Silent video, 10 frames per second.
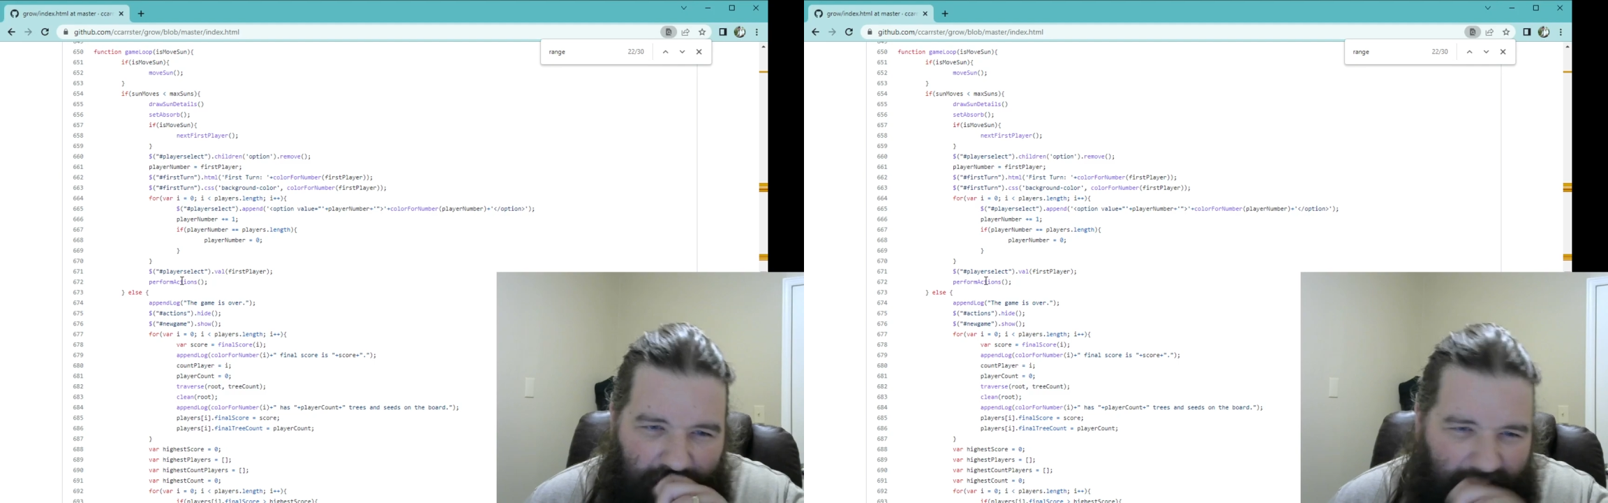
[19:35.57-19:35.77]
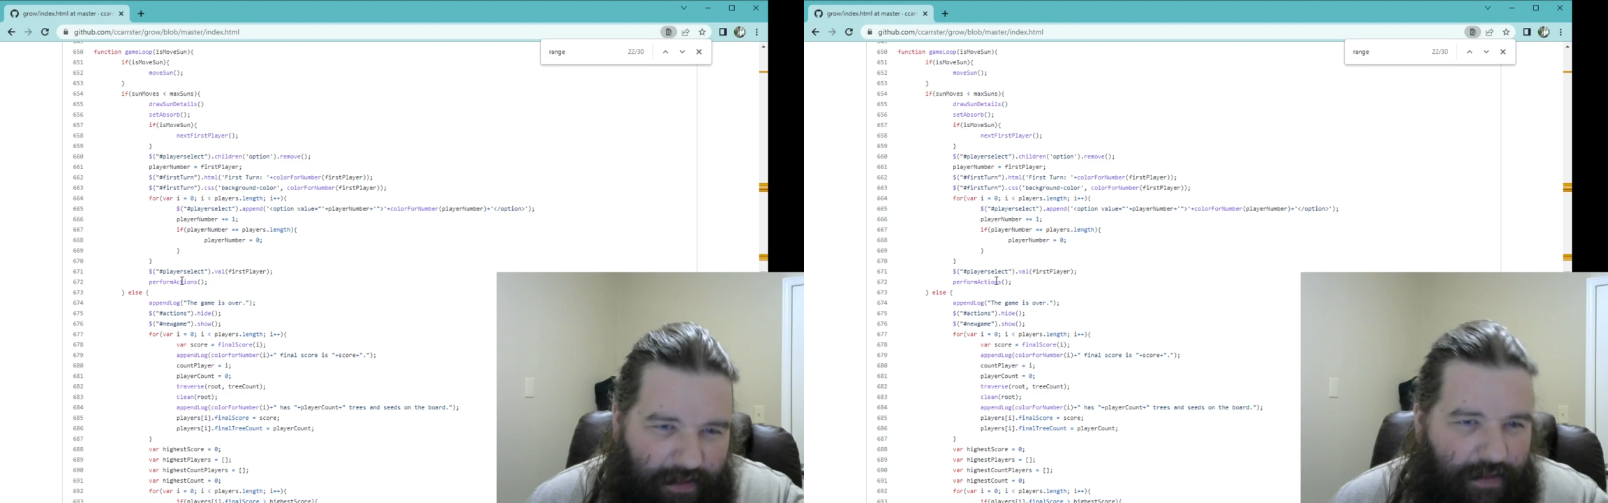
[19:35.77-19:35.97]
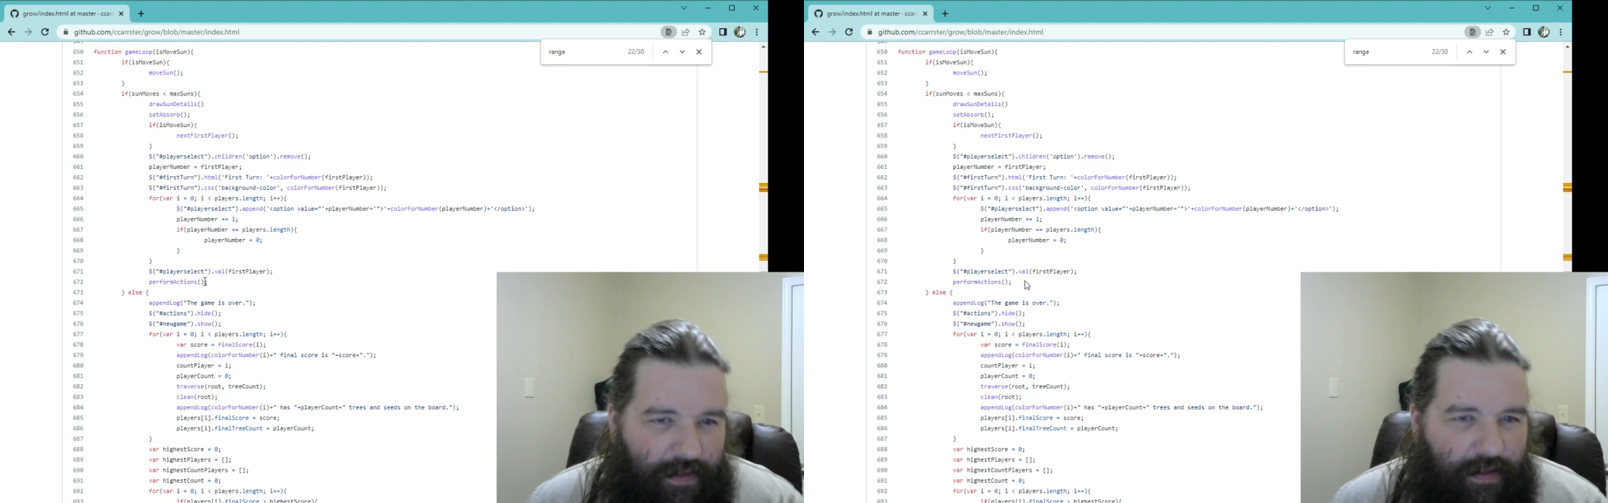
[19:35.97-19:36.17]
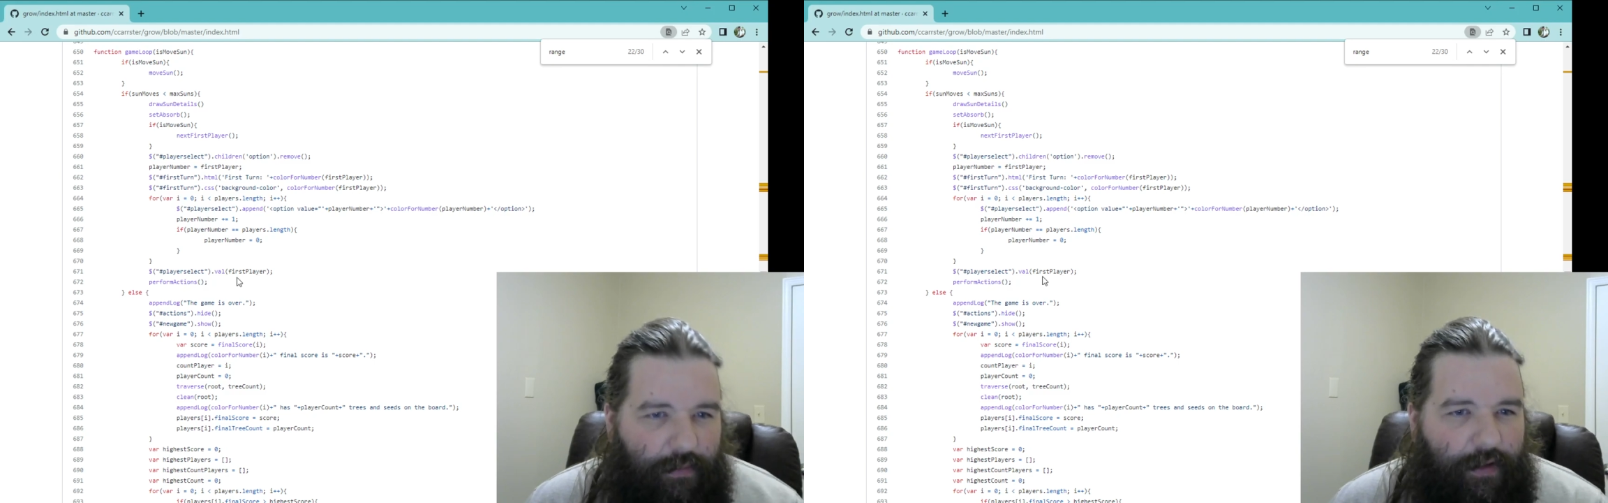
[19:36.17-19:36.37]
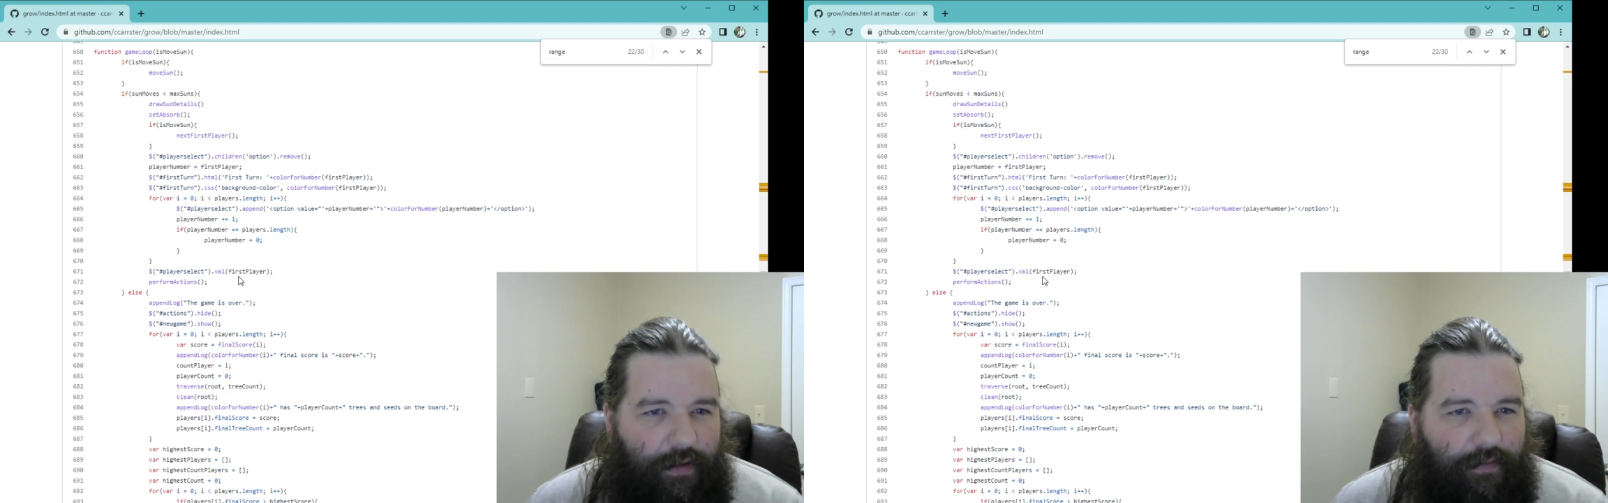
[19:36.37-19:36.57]
actions, I
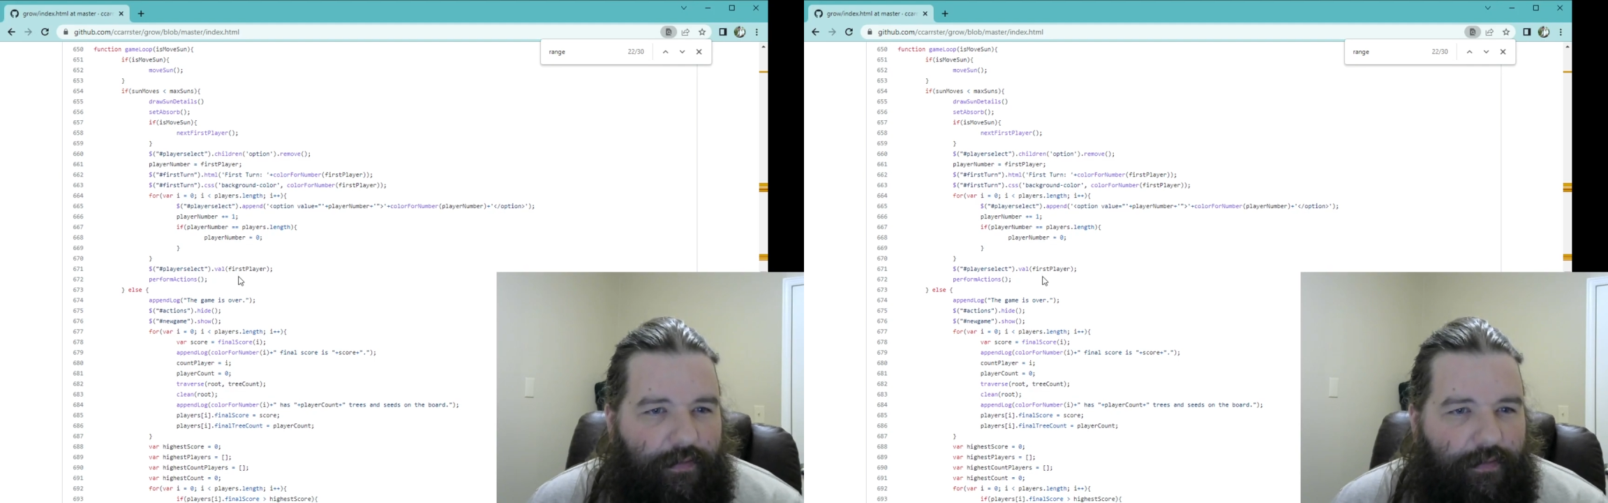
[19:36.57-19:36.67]
believe.